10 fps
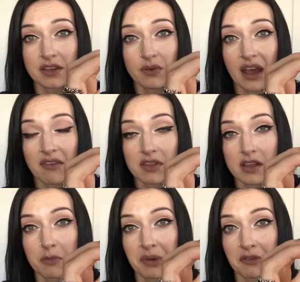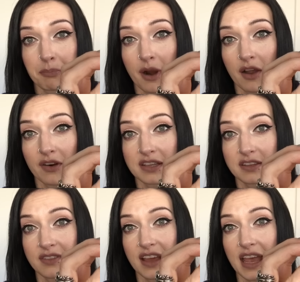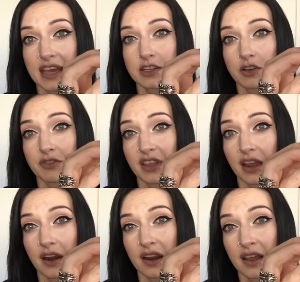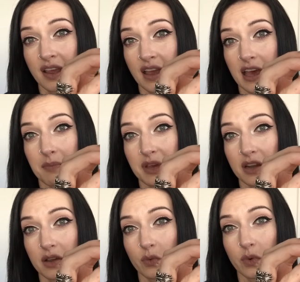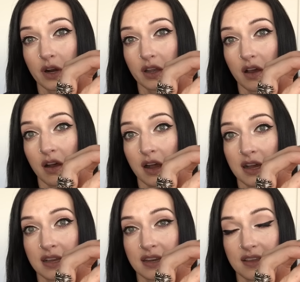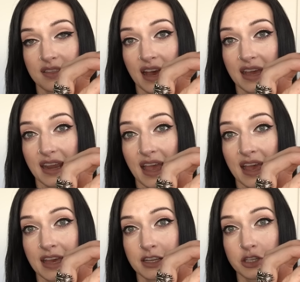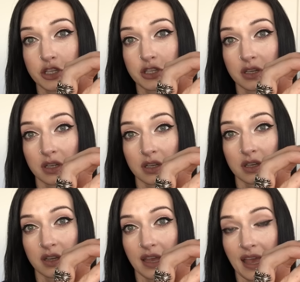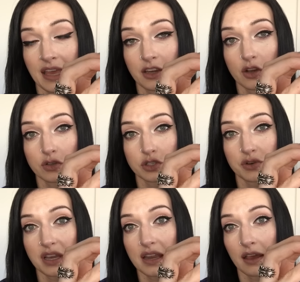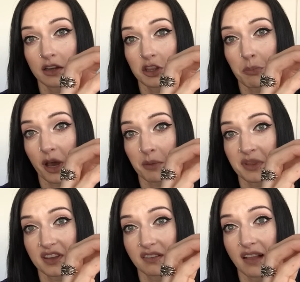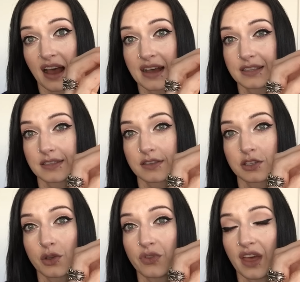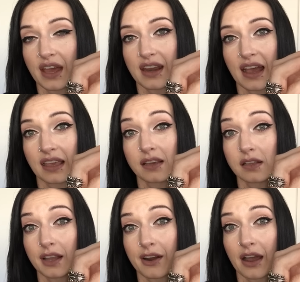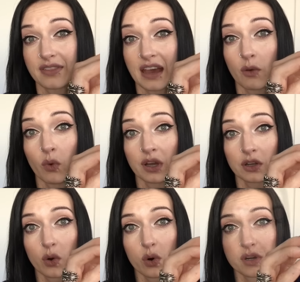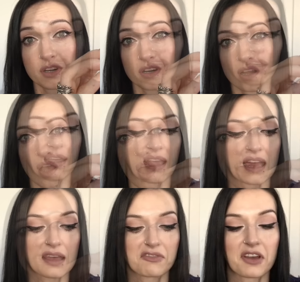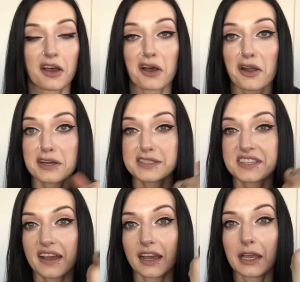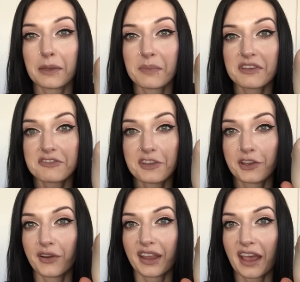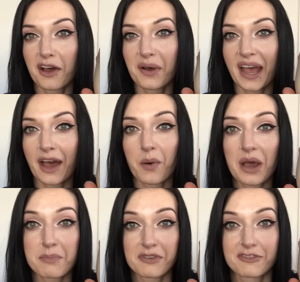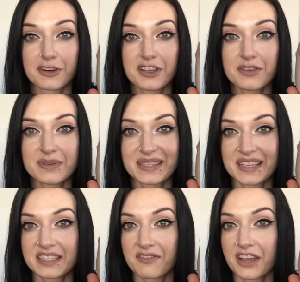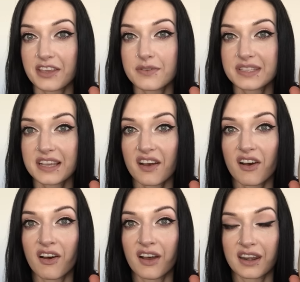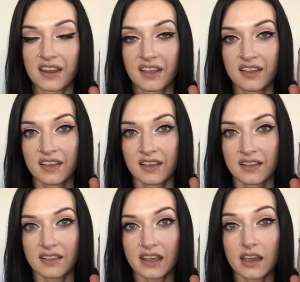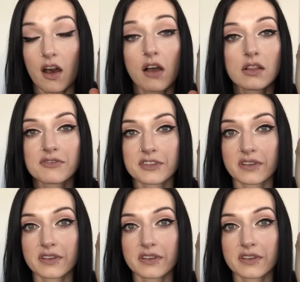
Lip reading: do have a little bit of progress on the edge over there, and I'm gonna work on that edge and go straight down to the bottom of the glass so that I can clear out that one corner. I have a hard time figuring out how I prefer to use this. If I use it on like all over